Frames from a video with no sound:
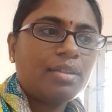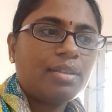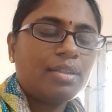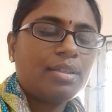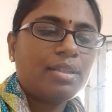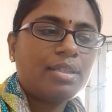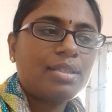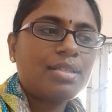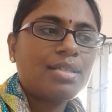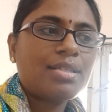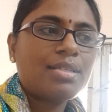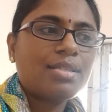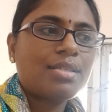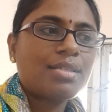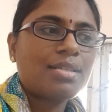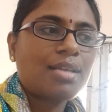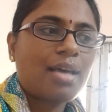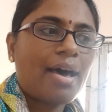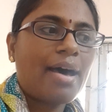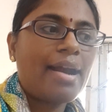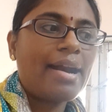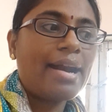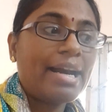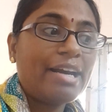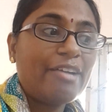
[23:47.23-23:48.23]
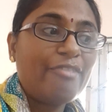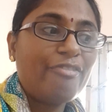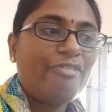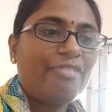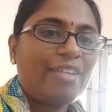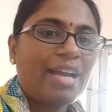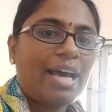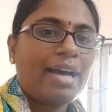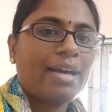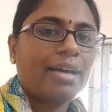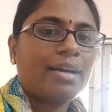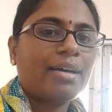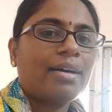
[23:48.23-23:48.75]
this is a red
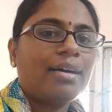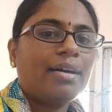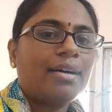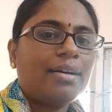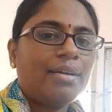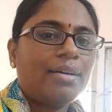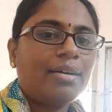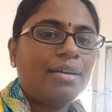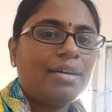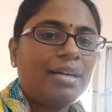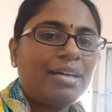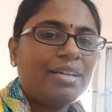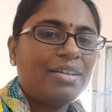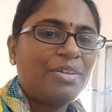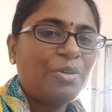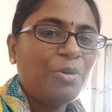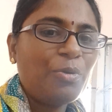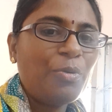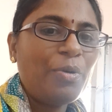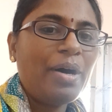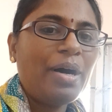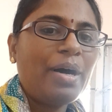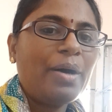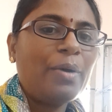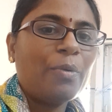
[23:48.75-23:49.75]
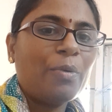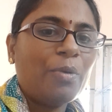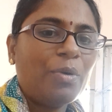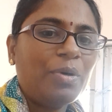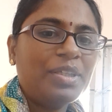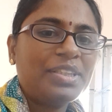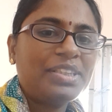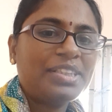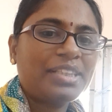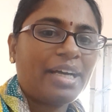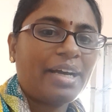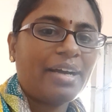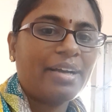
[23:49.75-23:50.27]
flag. A
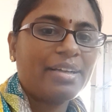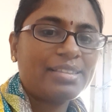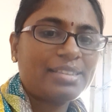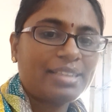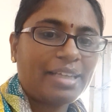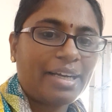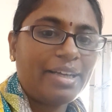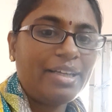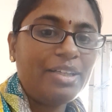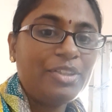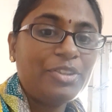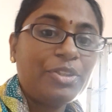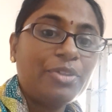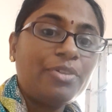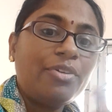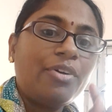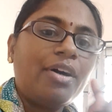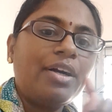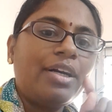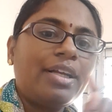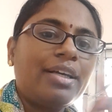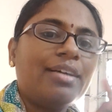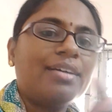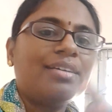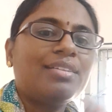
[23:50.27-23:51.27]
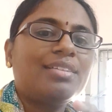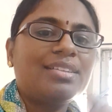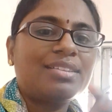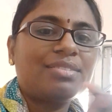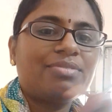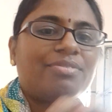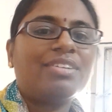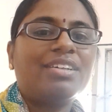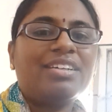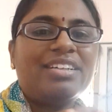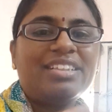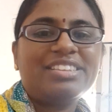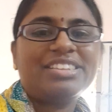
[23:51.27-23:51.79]
2-year-old child should not hear this
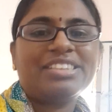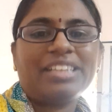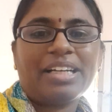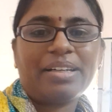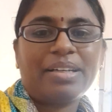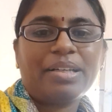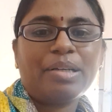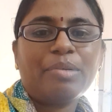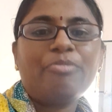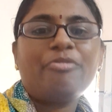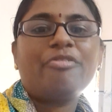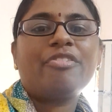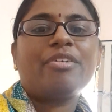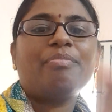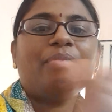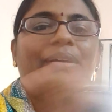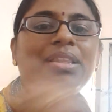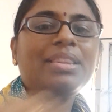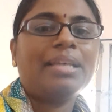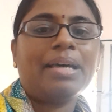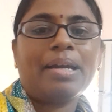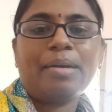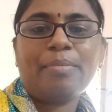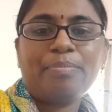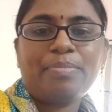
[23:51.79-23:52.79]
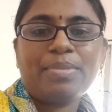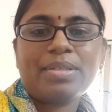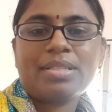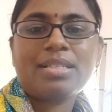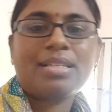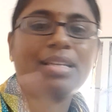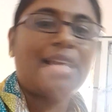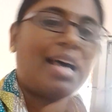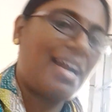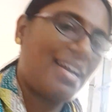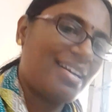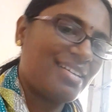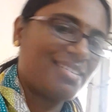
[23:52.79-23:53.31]
word shut up from a therapist.
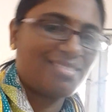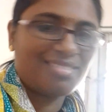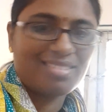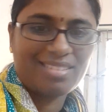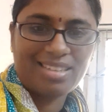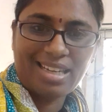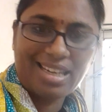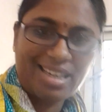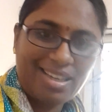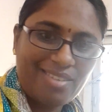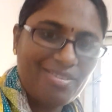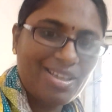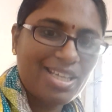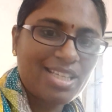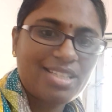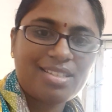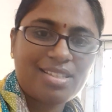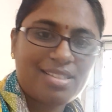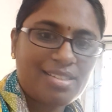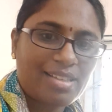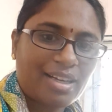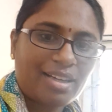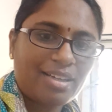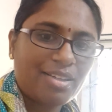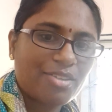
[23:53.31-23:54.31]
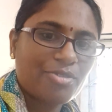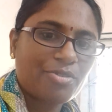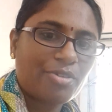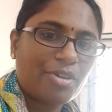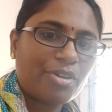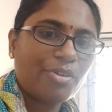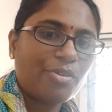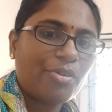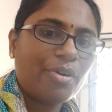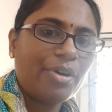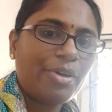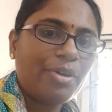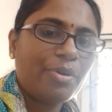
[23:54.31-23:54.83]
And anyways, the child is
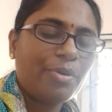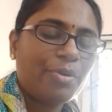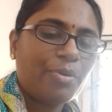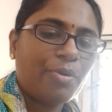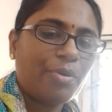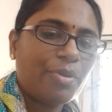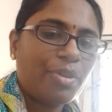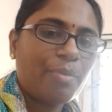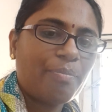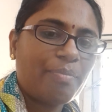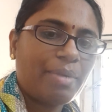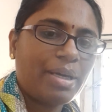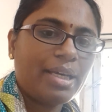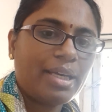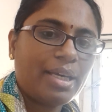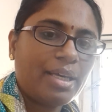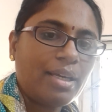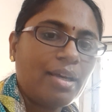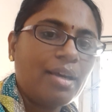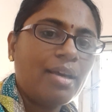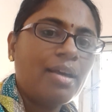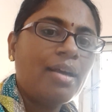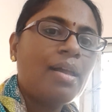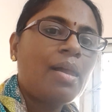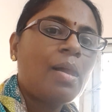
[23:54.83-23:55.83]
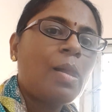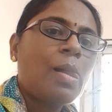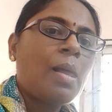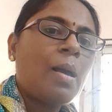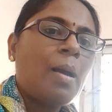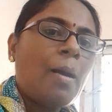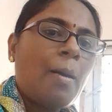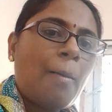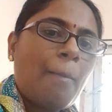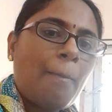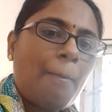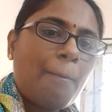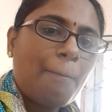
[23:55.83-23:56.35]
not going to know the meaning.
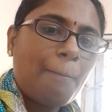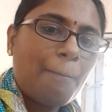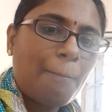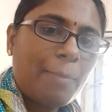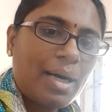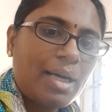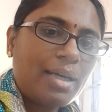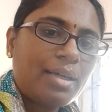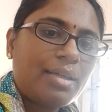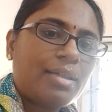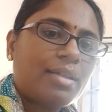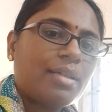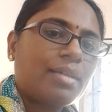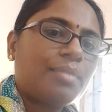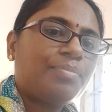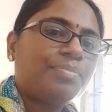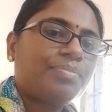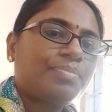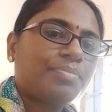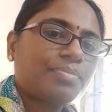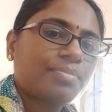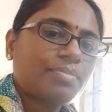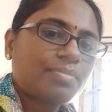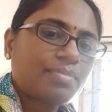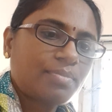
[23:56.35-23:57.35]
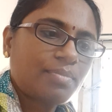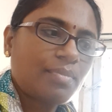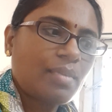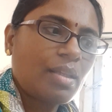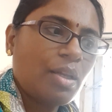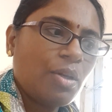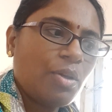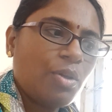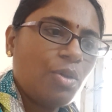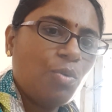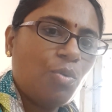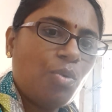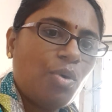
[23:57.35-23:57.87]
But
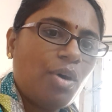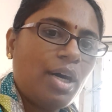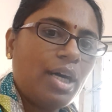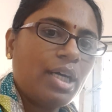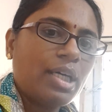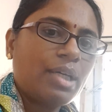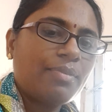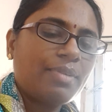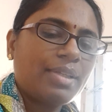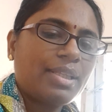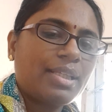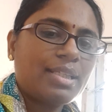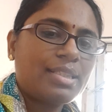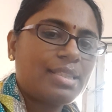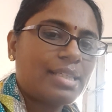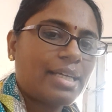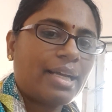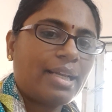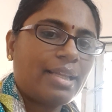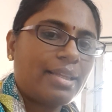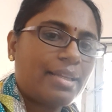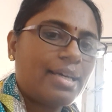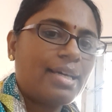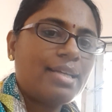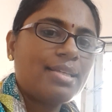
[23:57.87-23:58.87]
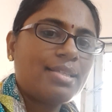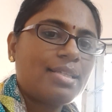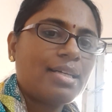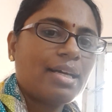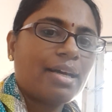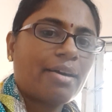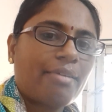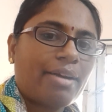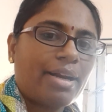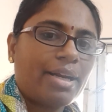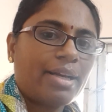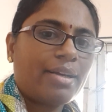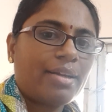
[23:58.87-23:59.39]
to work with the child, there is a
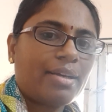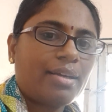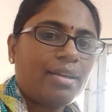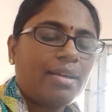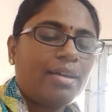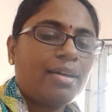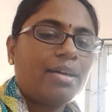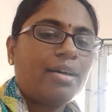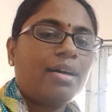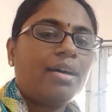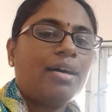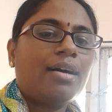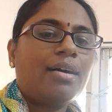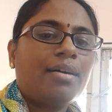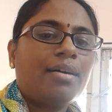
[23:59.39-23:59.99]
criteria.